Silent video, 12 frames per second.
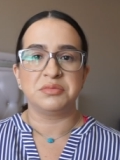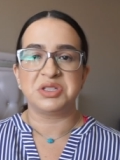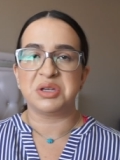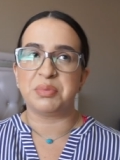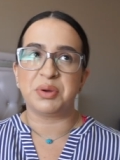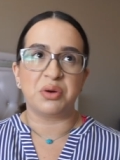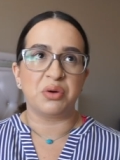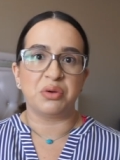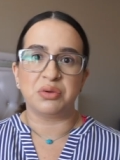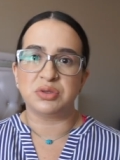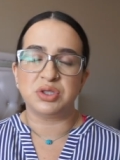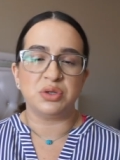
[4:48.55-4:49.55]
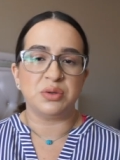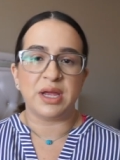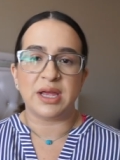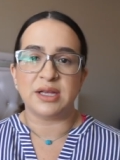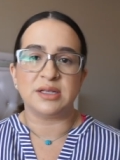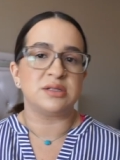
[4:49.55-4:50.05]
typical two
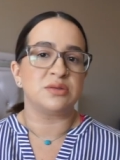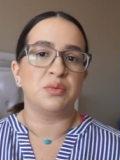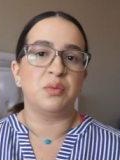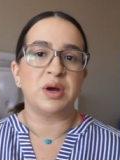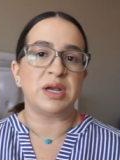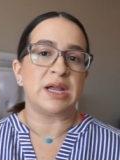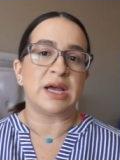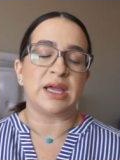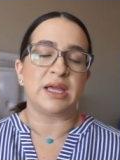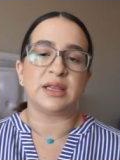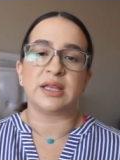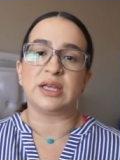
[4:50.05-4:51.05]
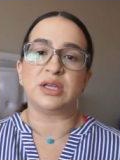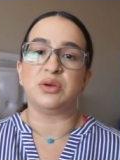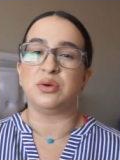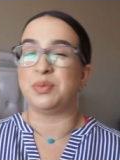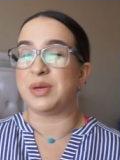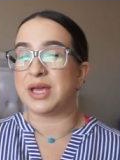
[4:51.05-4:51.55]
days, one night that
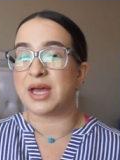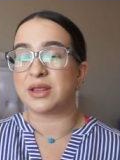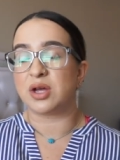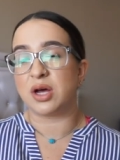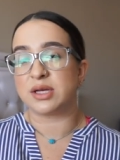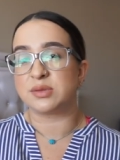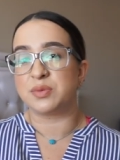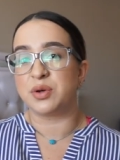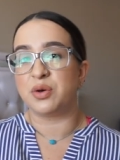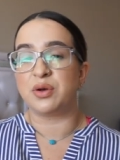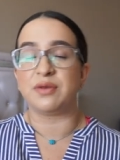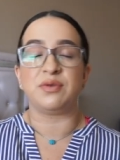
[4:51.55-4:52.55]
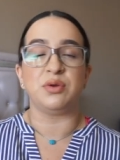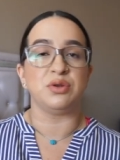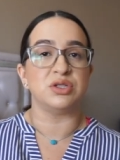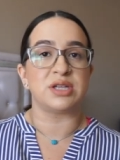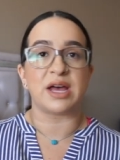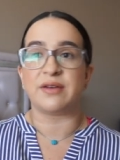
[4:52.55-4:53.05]
you'd be at the hospital. If you
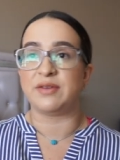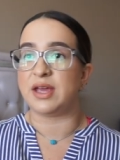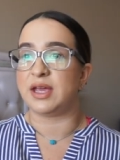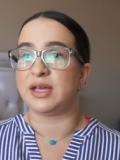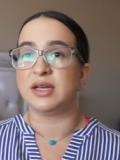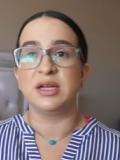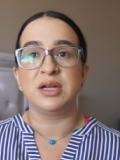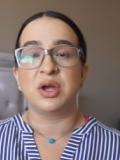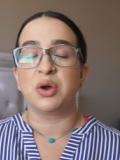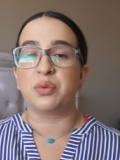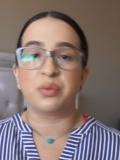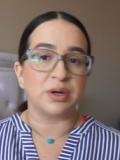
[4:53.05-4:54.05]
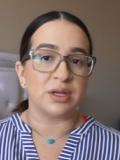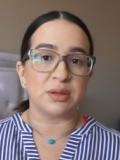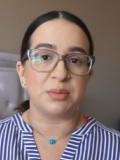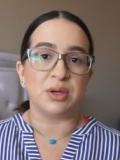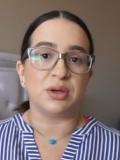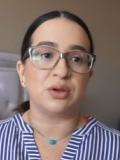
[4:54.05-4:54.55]
just have a
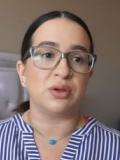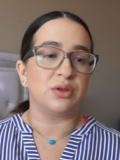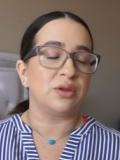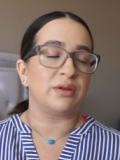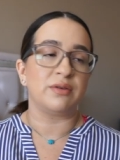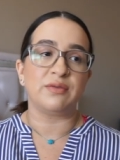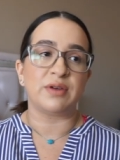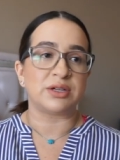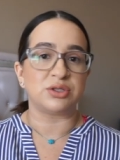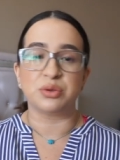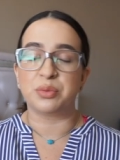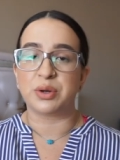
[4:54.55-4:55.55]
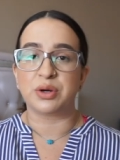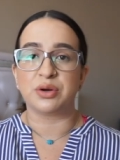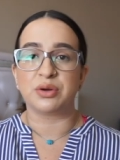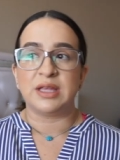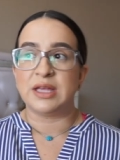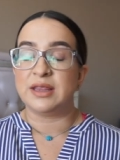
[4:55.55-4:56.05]
run-of-the-mill vaginal
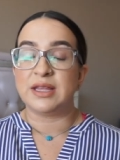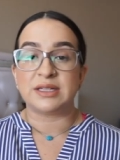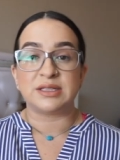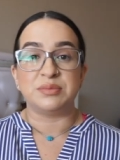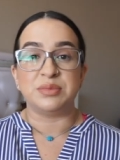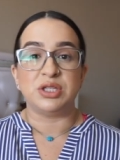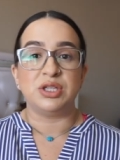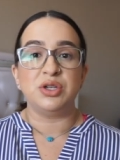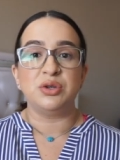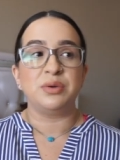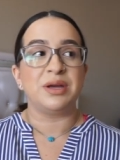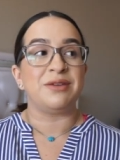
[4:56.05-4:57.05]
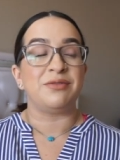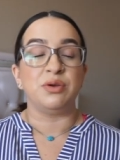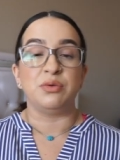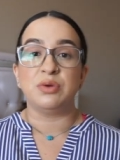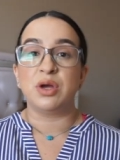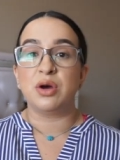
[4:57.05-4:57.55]
birth, then that's up to you. If
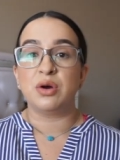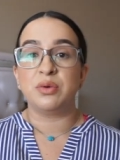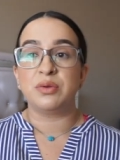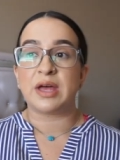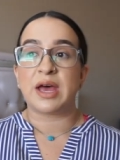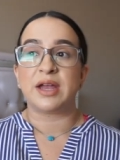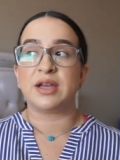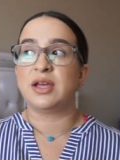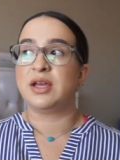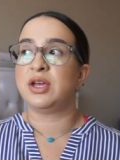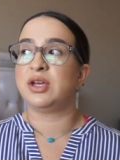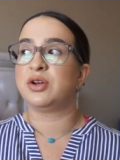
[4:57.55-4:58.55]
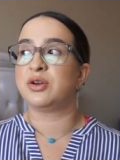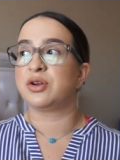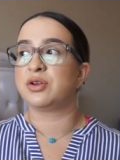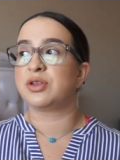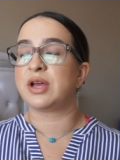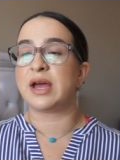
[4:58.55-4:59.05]
you know that
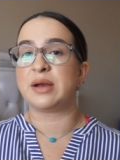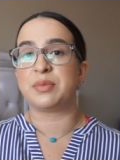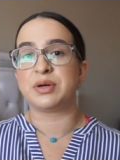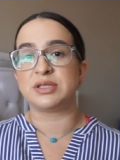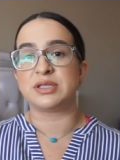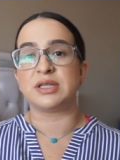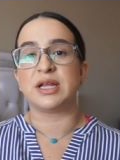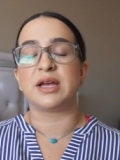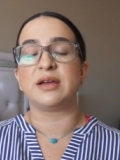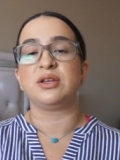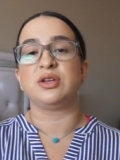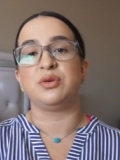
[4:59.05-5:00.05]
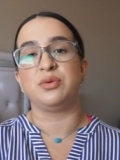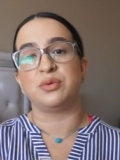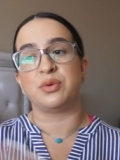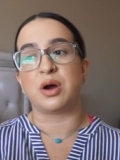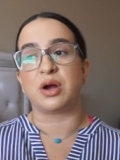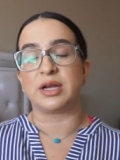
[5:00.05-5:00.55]
you're the kind of person that
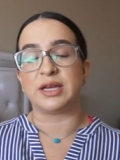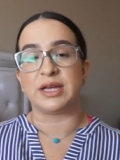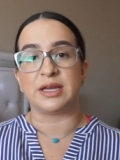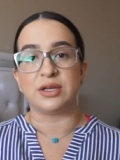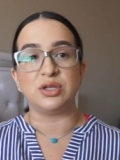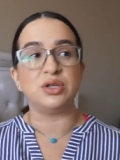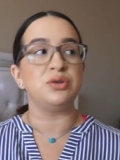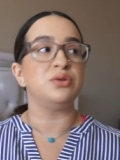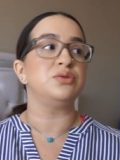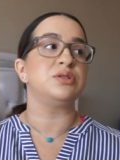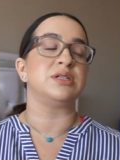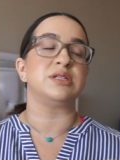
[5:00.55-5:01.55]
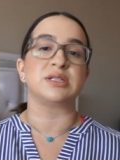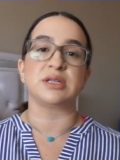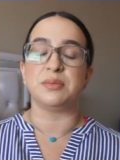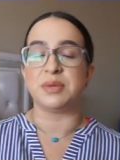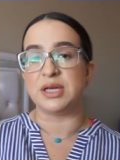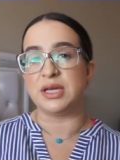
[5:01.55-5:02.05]
you are going to get induced and it's going
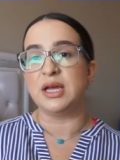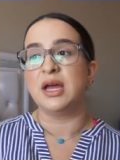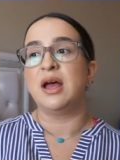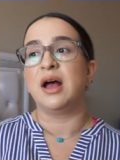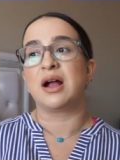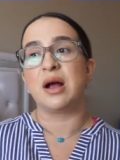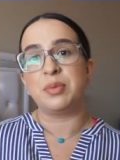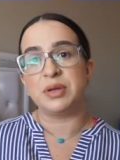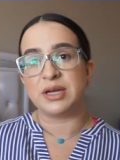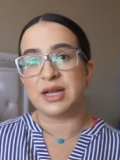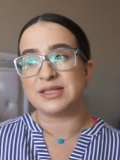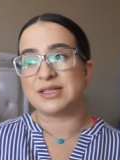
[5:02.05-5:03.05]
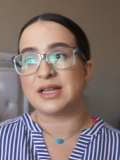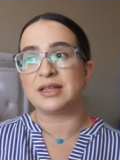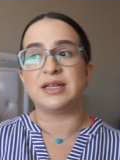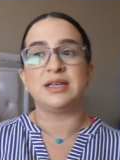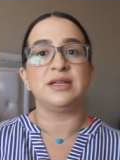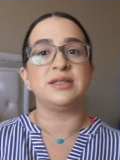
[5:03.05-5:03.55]
to be a couple of nights at
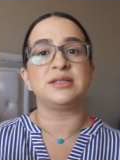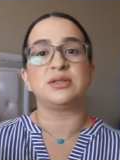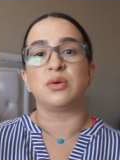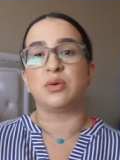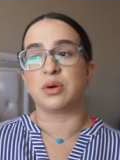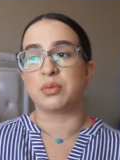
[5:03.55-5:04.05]
least or